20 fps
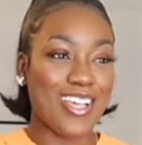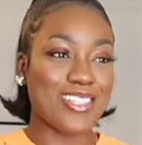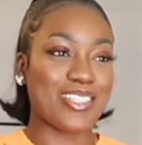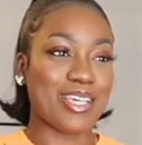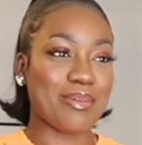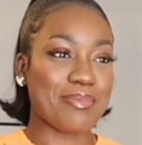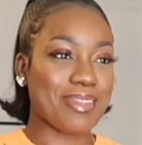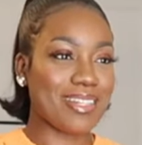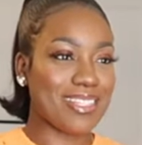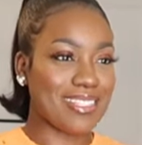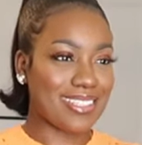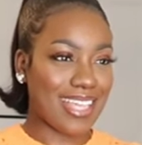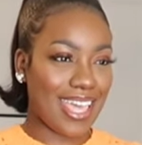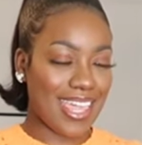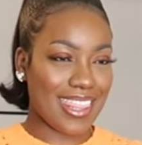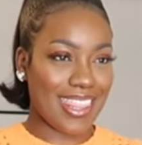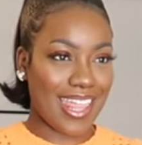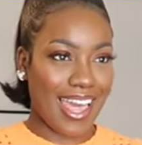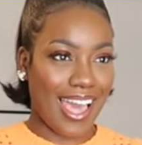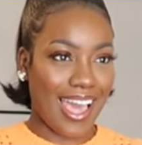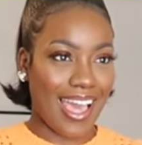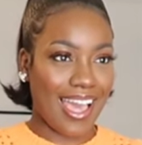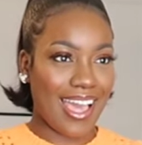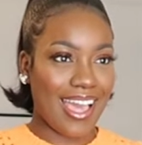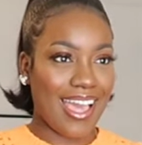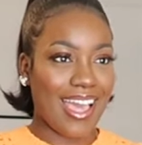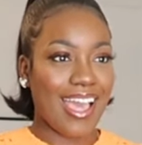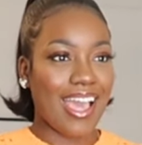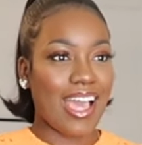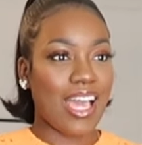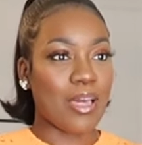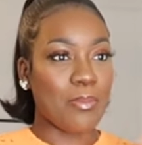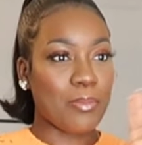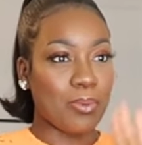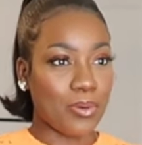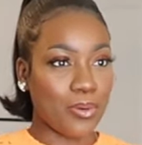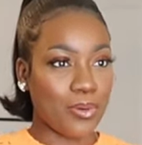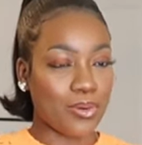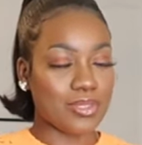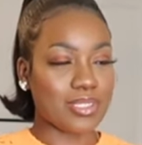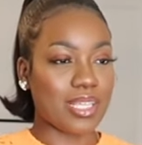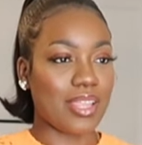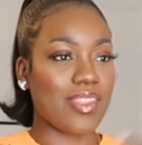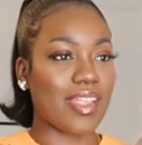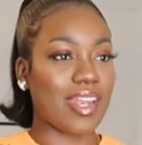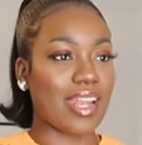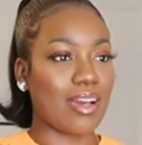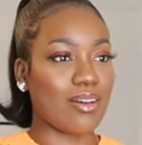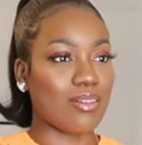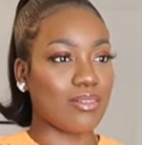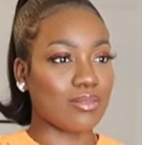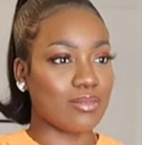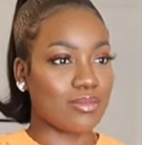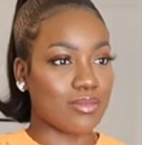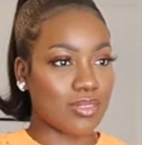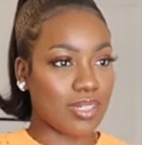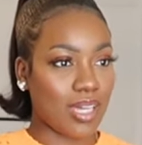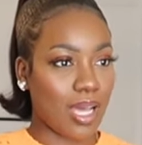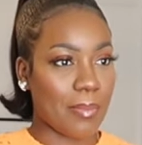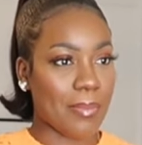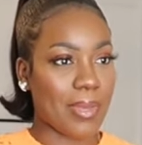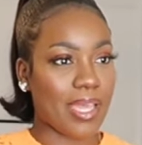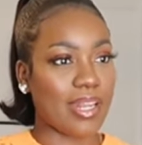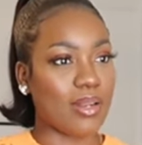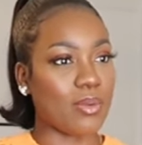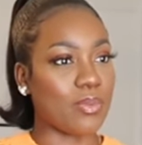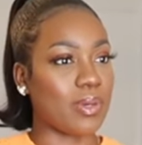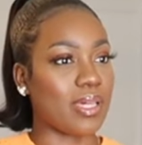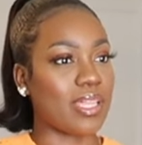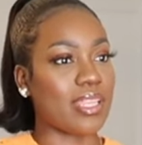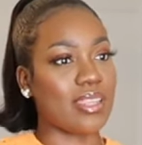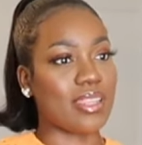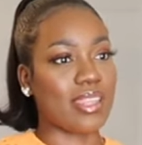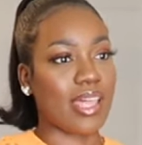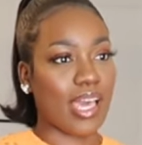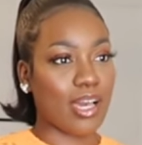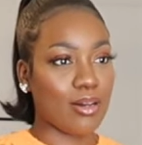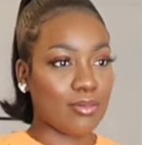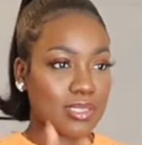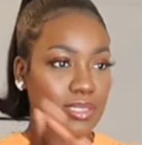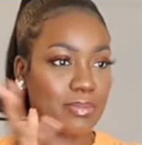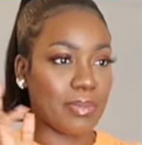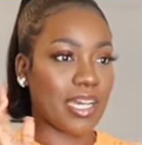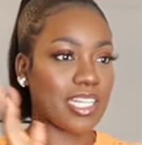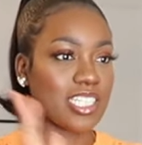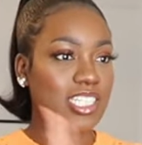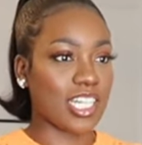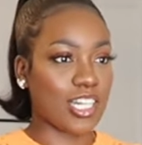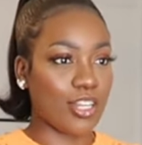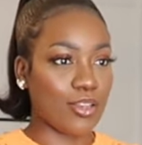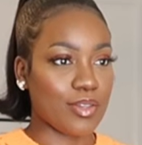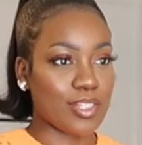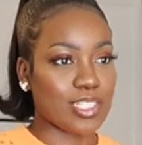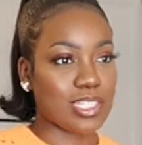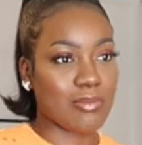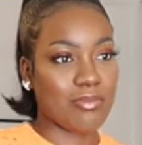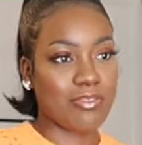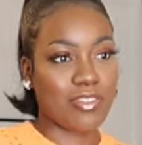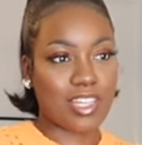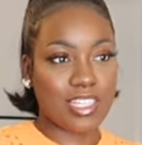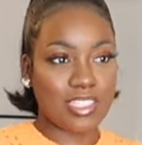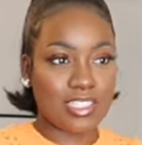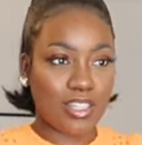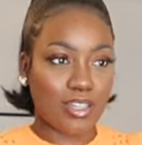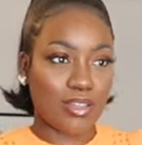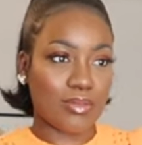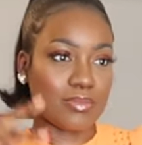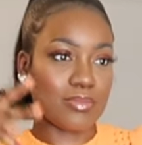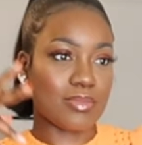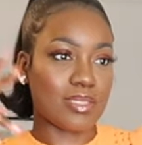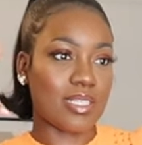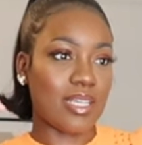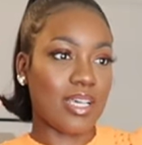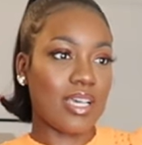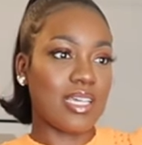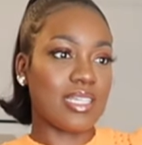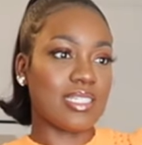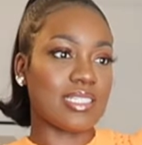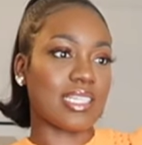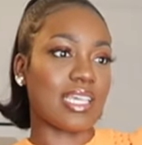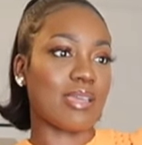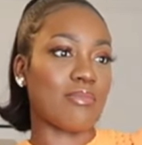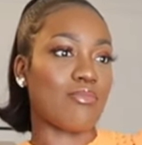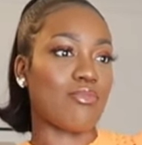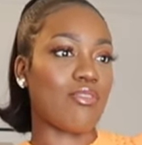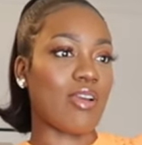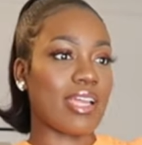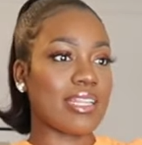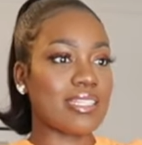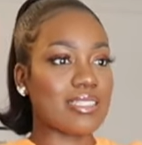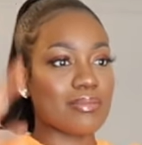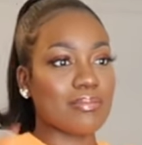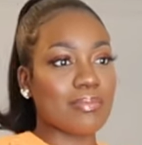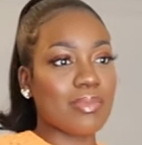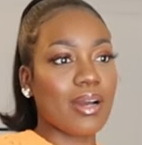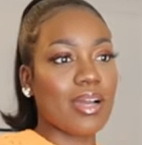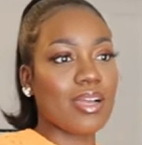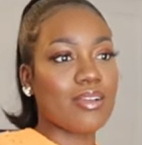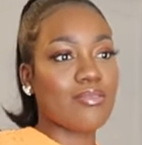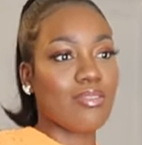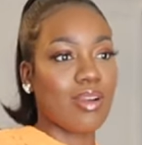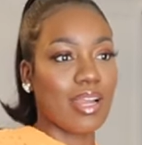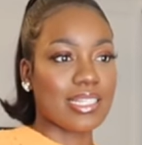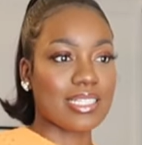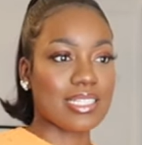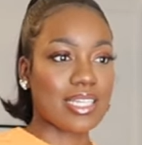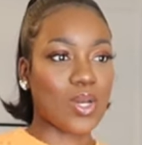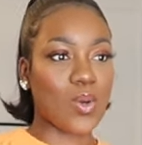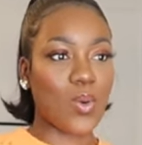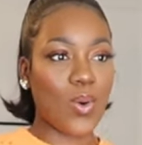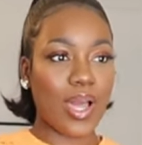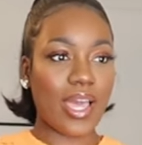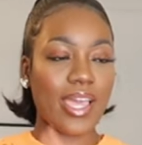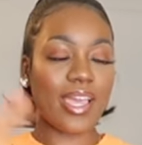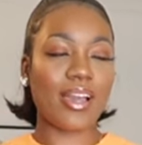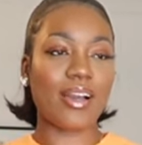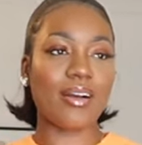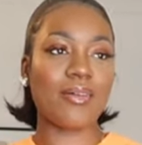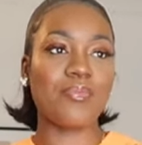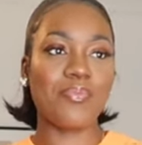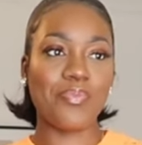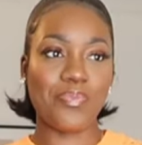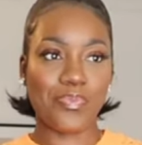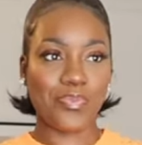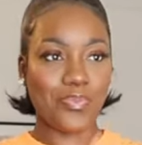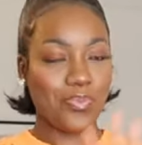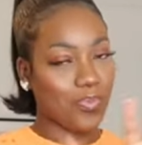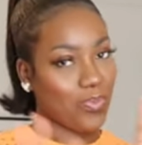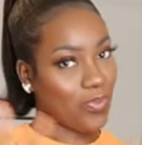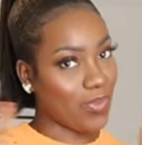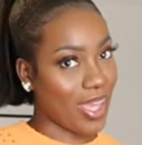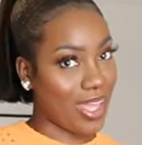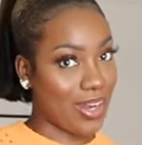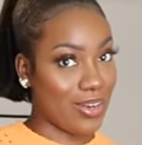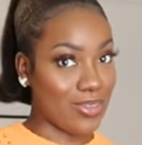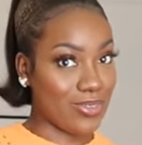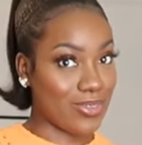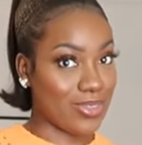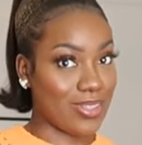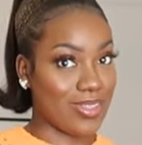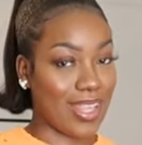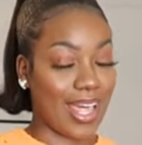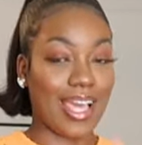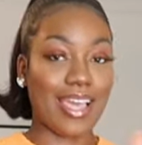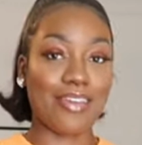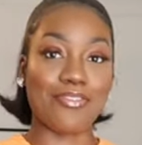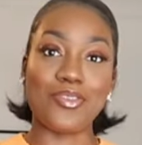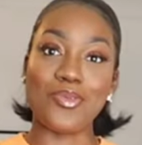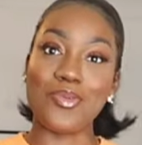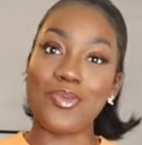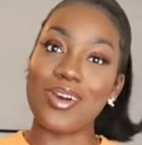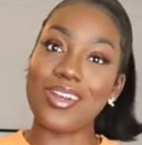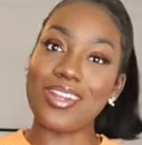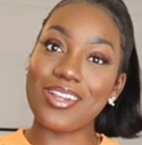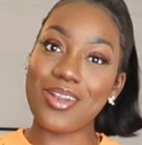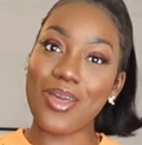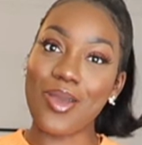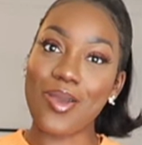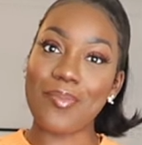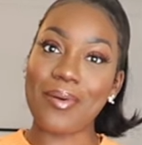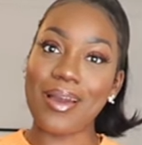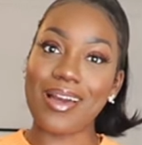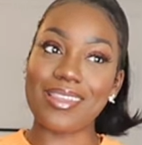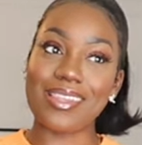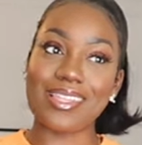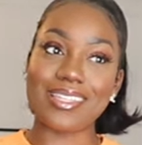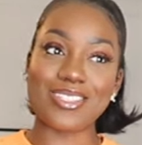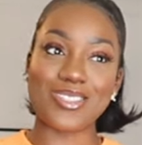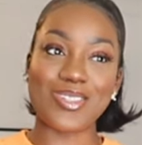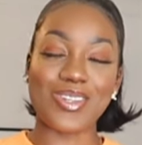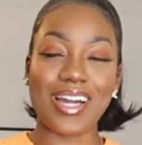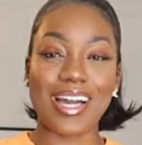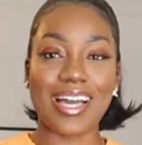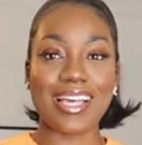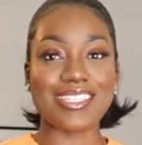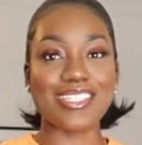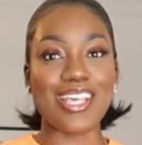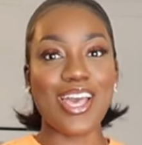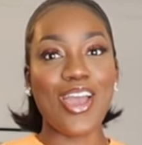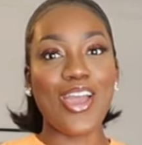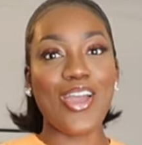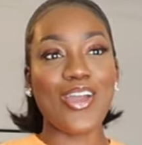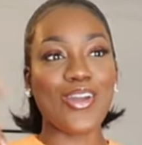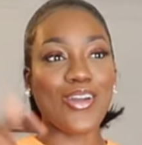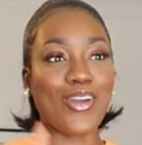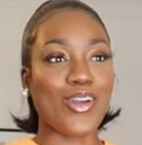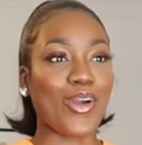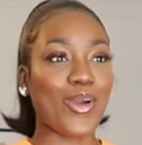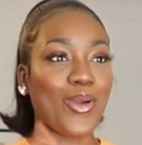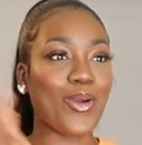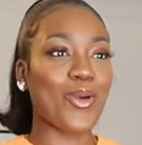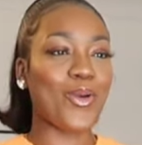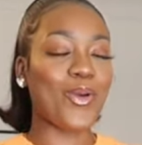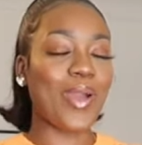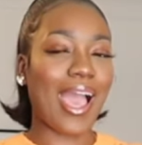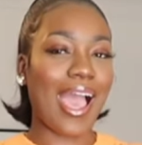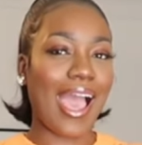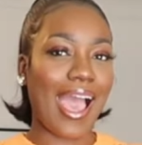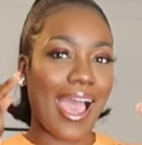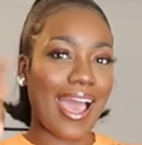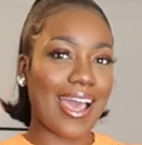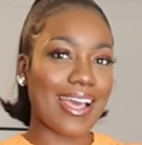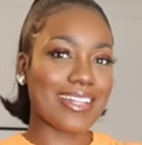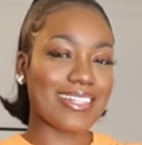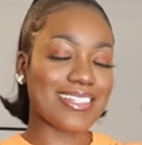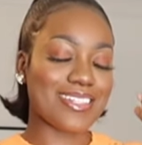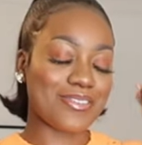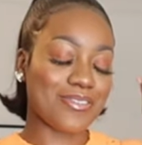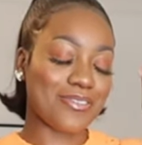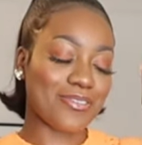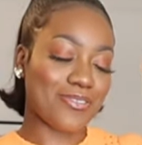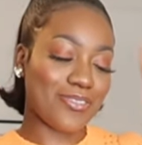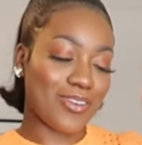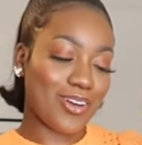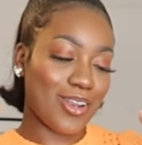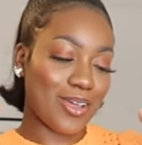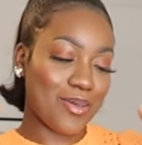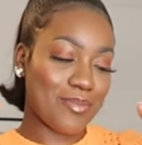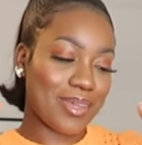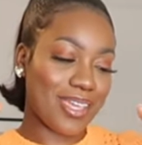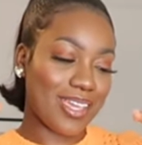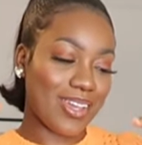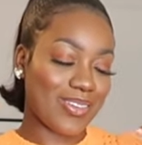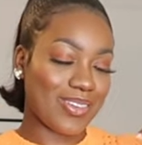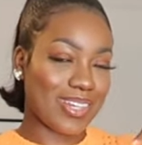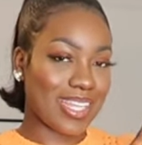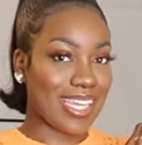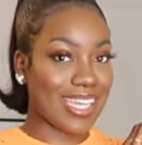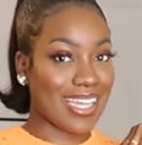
So I'm gonna save that, pause, and then I'll come in with the help to buy shared ownership first homes scheme, right to buy, right to acquire, and all of that. If you want to know about this, you guys, go and follow me on